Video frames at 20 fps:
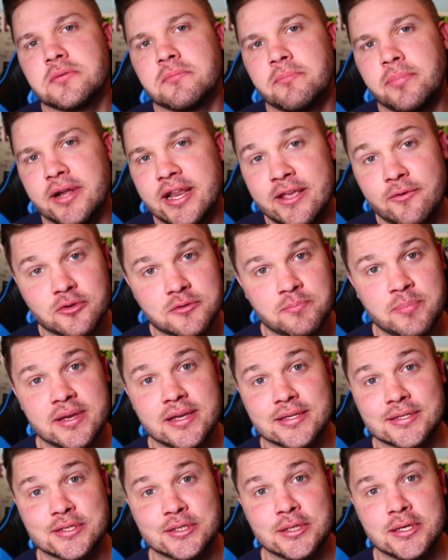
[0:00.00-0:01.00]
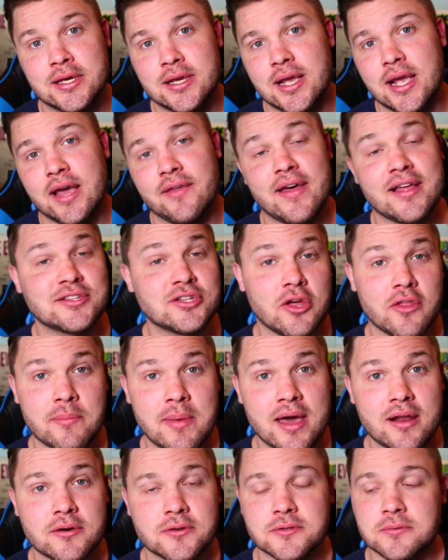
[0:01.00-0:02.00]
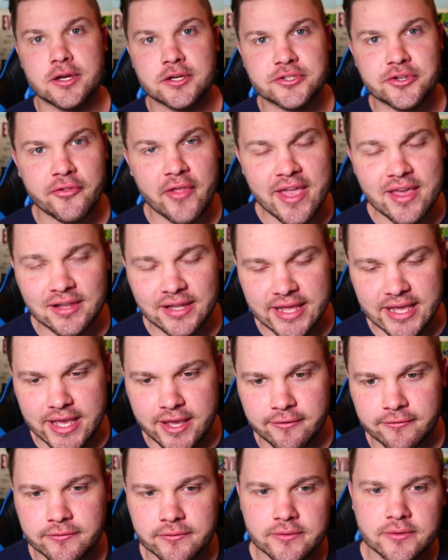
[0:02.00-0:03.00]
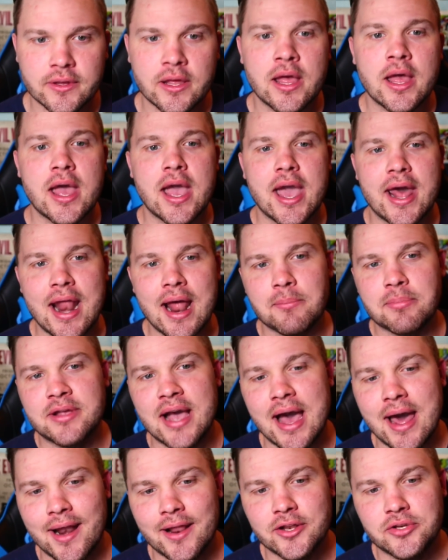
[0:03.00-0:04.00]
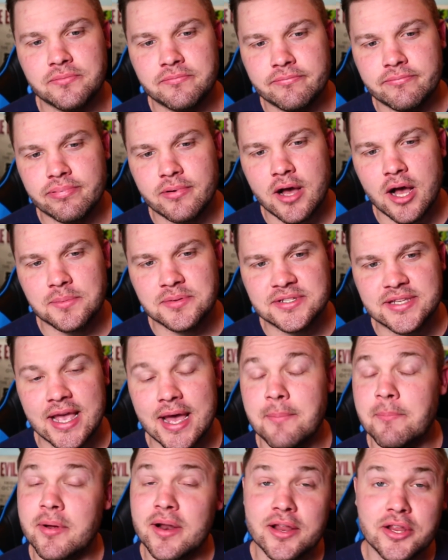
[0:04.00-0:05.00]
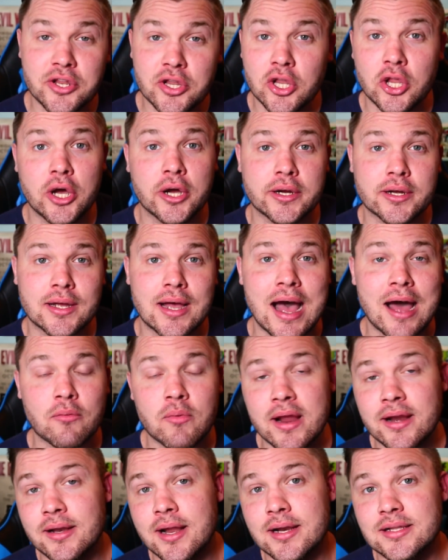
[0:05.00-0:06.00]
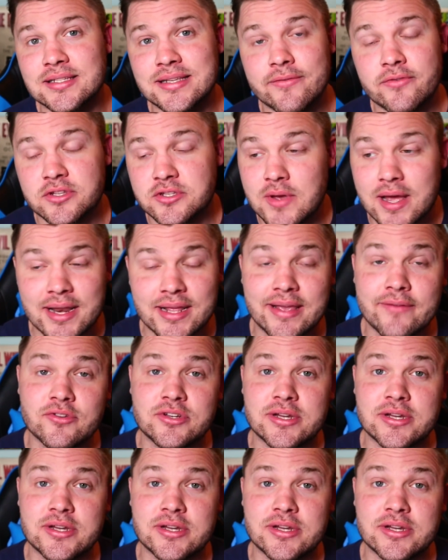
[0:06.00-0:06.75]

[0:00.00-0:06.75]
but he was pissed, and that's all that matters. So they leave, and I'm kind of upset, but look, I ranked 97th, so I didn't give a